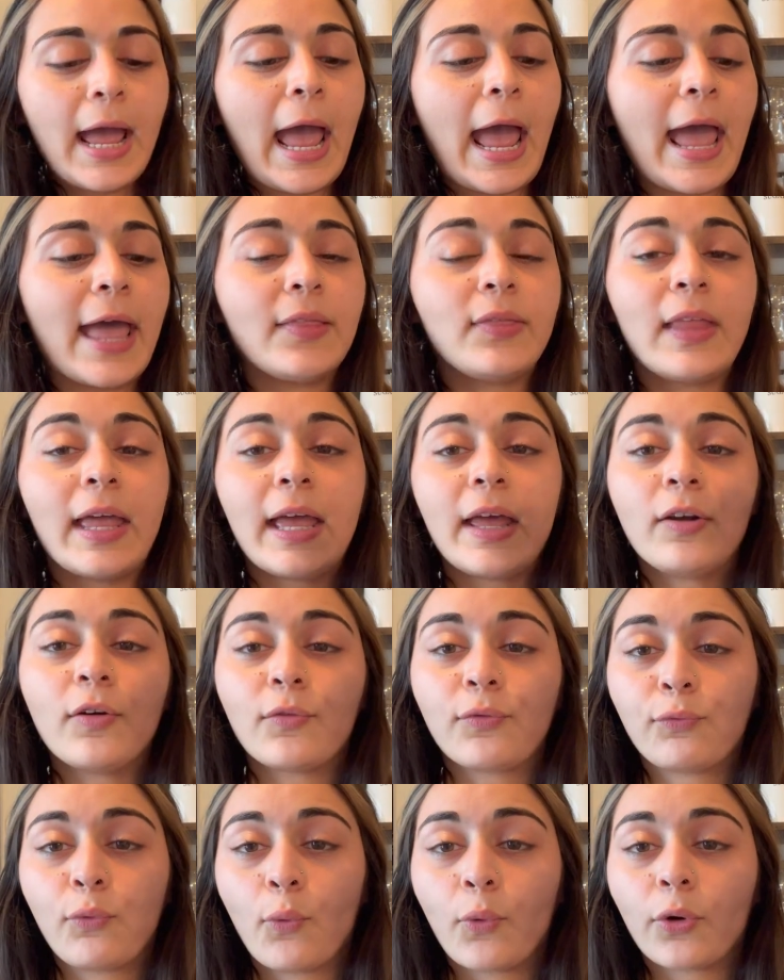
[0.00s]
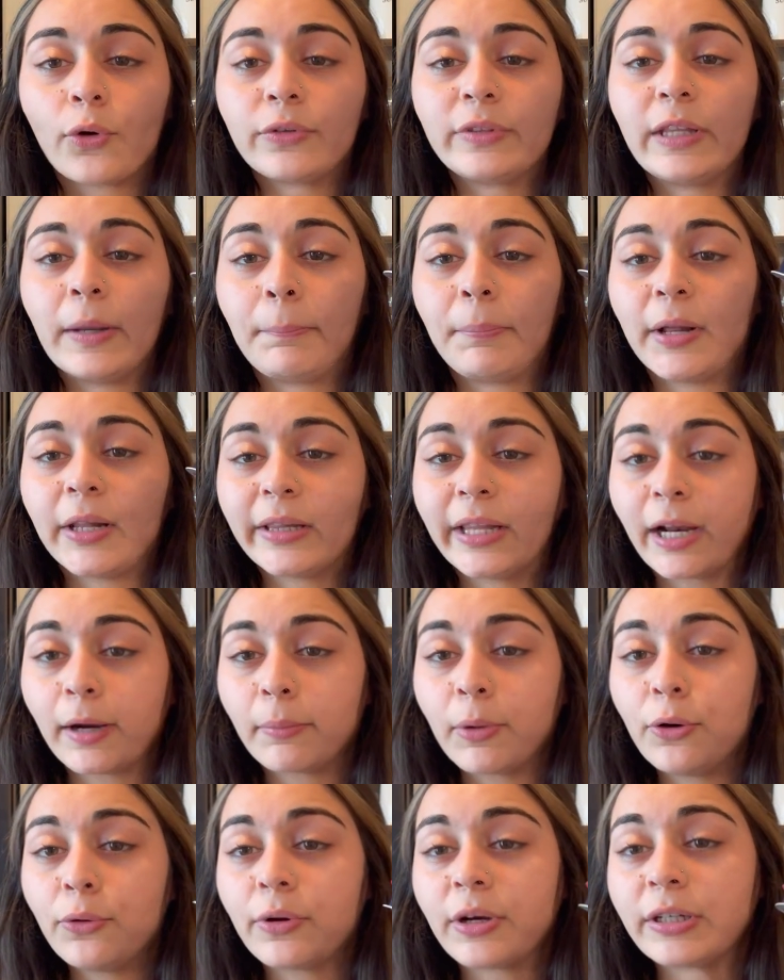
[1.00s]
And then for the
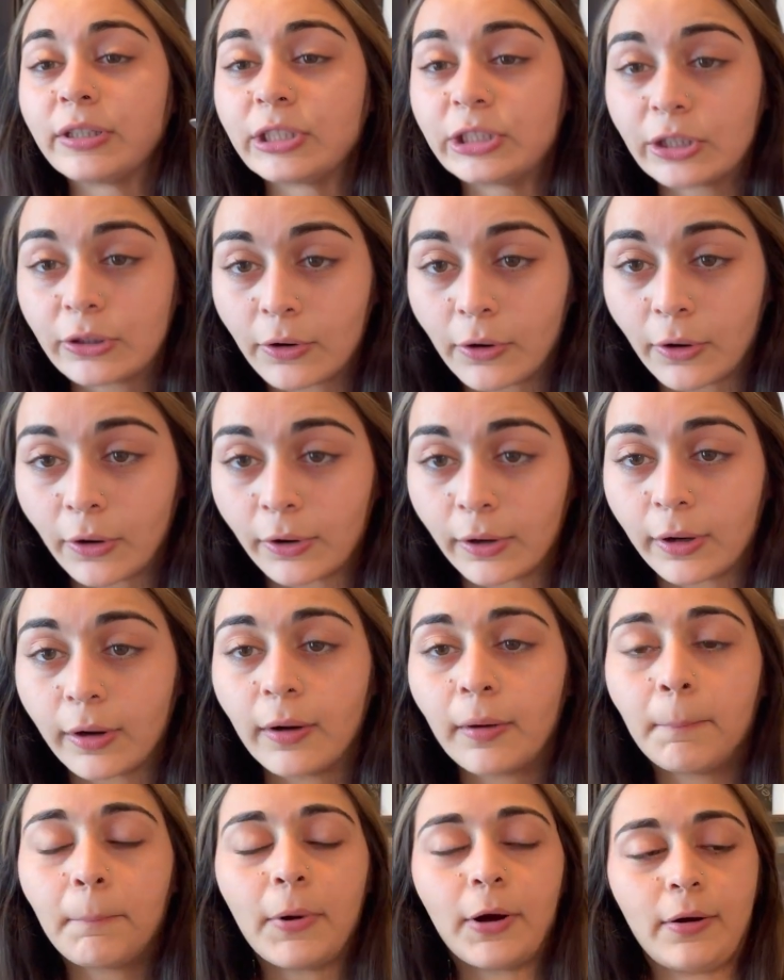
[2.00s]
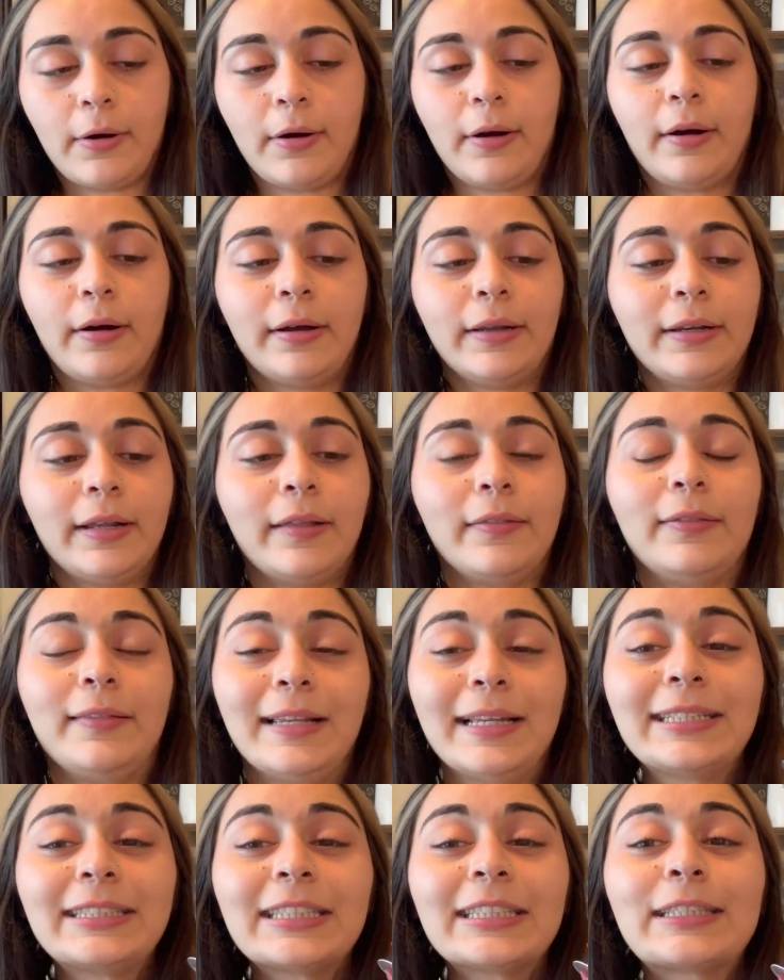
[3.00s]
Palermo Kazaar pod,
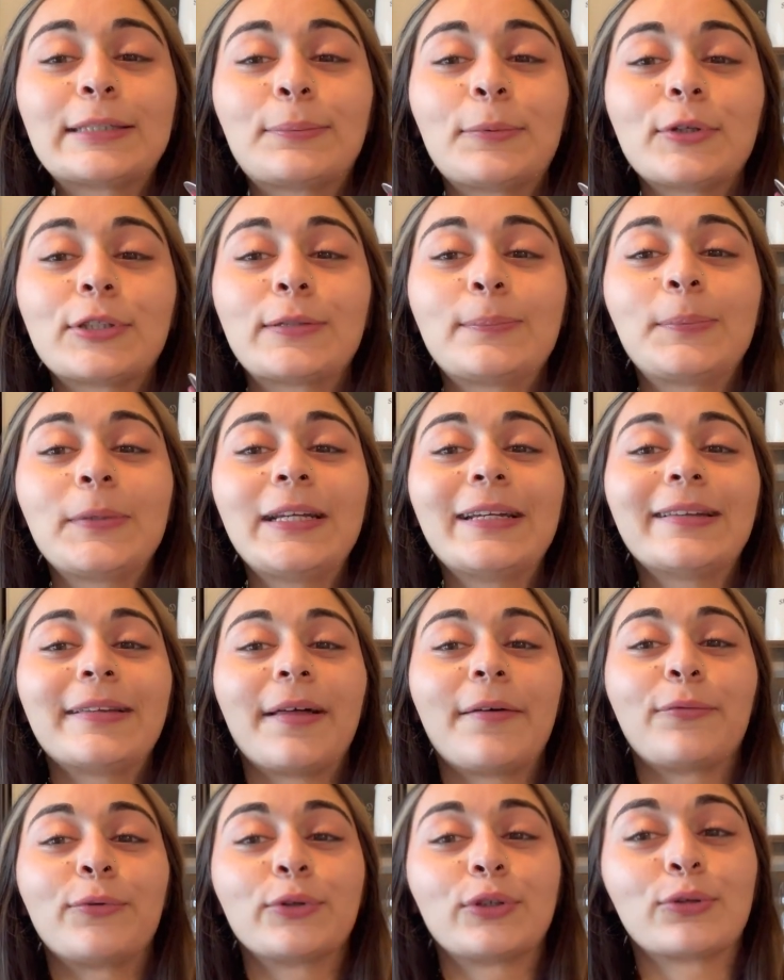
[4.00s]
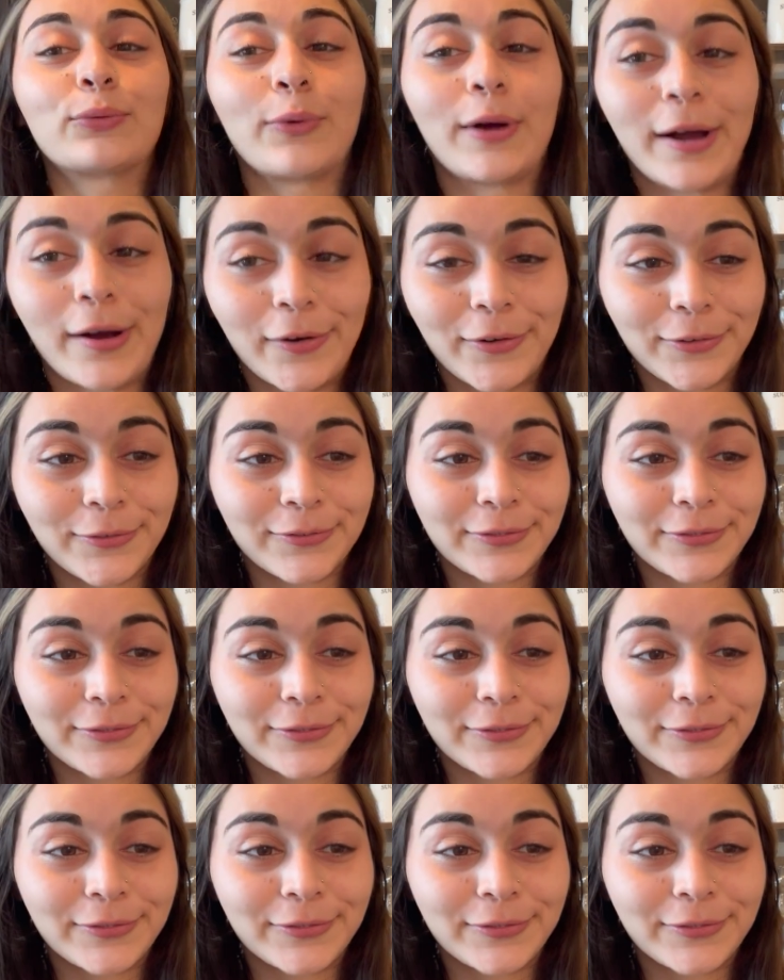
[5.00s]
this is supposed to be a level 12.